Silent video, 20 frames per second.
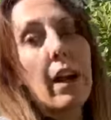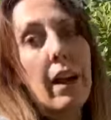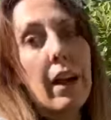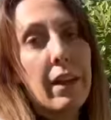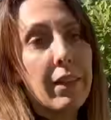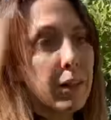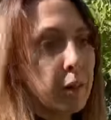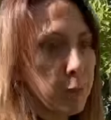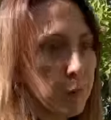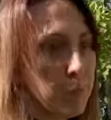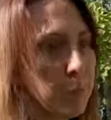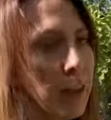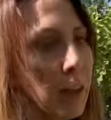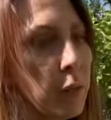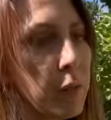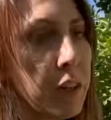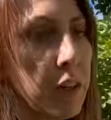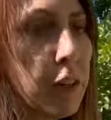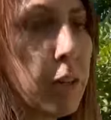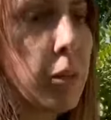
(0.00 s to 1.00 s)
And then that
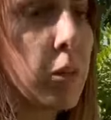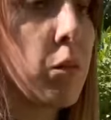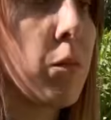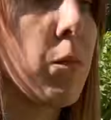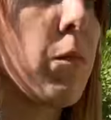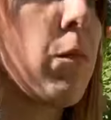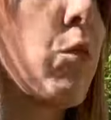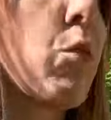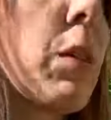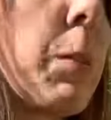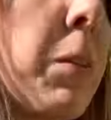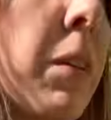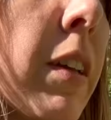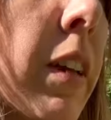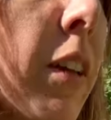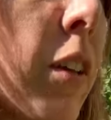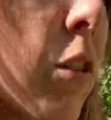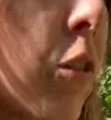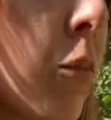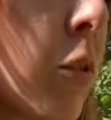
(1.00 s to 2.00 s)
will get sweet
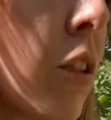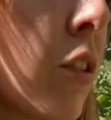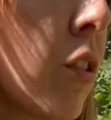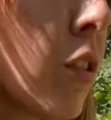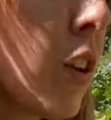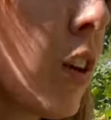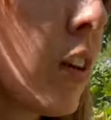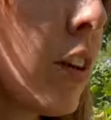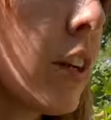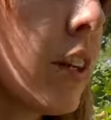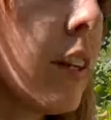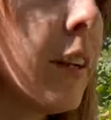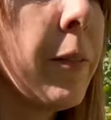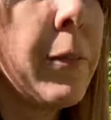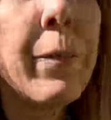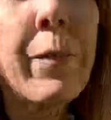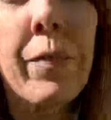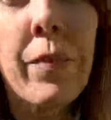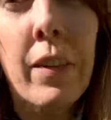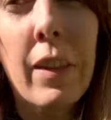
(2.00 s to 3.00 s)
potatoes restarted
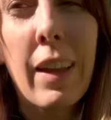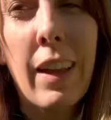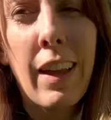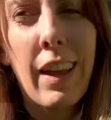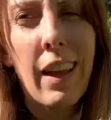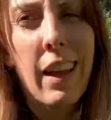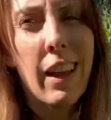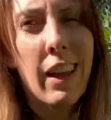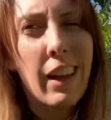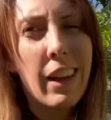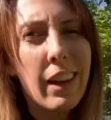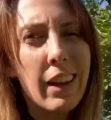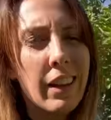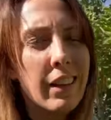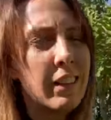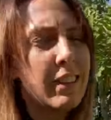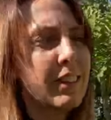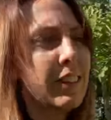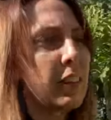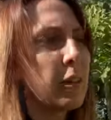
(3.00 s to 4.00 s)

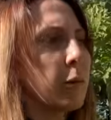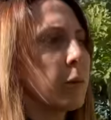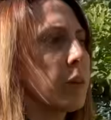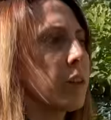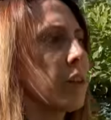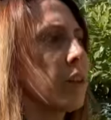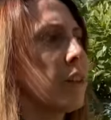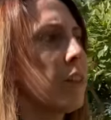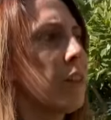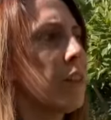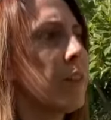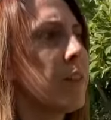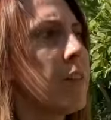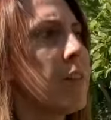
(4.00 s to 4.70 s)
and it will,